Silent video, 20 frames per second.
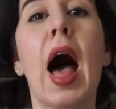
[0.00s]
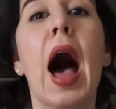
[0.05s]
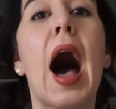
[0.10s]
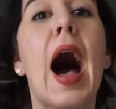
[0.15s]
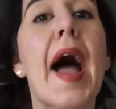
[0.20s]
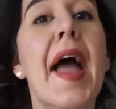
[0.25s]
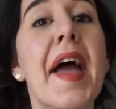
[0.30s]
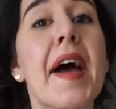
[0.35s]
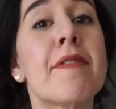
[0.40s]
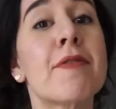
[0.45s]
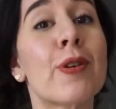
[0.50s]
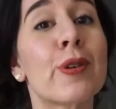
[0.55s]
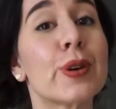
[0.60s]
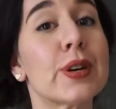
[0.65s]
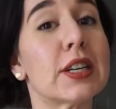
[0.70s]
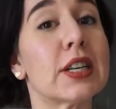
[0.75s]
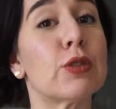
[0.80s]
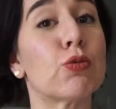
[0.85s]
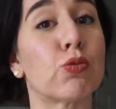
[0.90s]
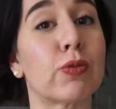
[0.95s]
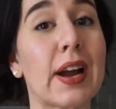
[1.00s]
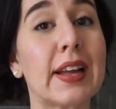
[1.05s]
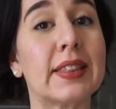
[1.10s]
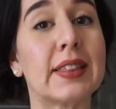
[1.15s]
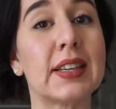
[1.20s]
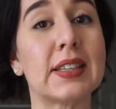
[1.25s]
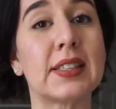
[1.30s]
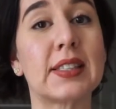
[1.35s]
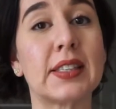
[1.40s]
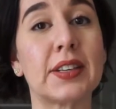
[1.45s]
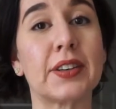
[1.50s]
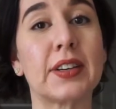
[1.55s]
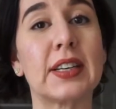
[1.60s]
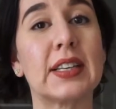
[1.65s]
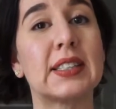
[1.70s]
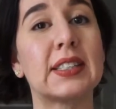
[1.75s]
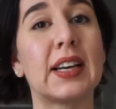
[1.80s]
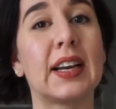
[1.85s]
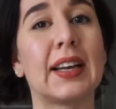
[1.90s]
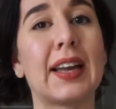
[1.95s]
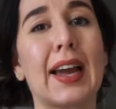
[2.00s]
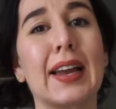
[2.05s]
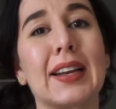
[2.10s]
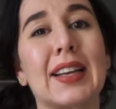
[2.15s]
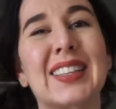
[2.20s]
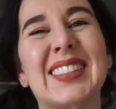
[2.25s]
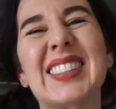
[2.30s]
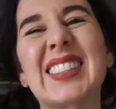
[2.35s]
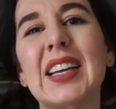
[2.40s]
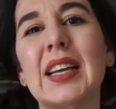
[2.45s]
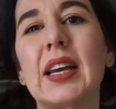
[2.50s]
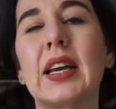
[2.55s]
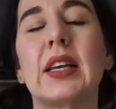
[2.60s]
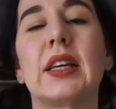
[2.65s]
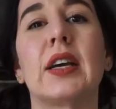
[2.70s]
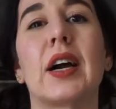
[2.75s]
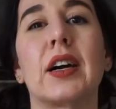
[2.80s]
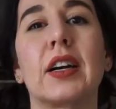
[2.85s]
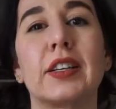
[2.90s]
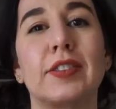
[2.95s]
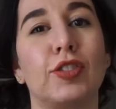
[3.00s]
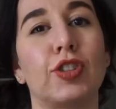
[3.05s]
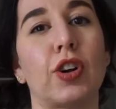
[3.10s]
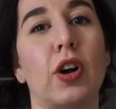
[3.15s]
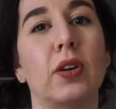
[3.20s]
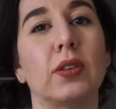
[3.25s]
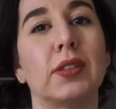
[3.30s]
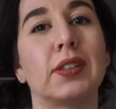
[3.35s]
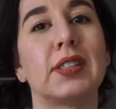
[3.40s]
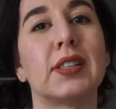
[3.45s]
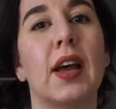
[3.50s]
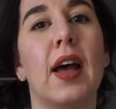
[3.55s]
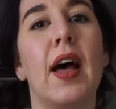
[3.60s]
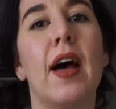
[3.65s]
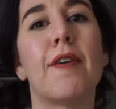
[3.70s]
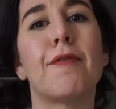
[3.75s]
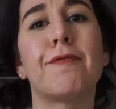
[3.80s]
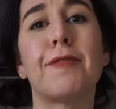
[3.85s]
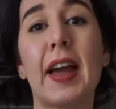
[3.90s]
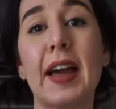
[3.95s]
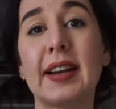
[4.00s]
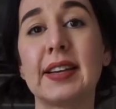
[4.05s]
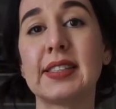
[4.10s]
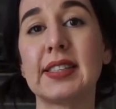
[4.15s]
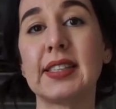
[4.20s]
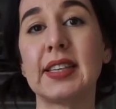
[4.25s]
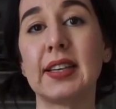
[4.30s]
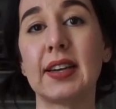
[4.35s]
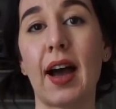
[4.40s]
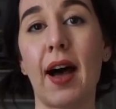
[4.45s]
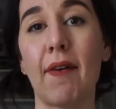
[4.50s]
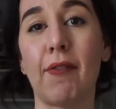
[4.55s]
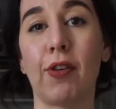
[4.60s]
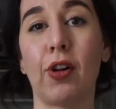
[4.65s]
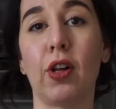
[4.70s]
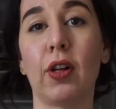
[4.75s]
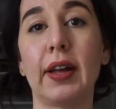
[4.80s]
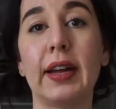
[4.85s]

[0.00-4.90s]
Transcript: I have already read this series. Again, it's like a young adult fantasy novel.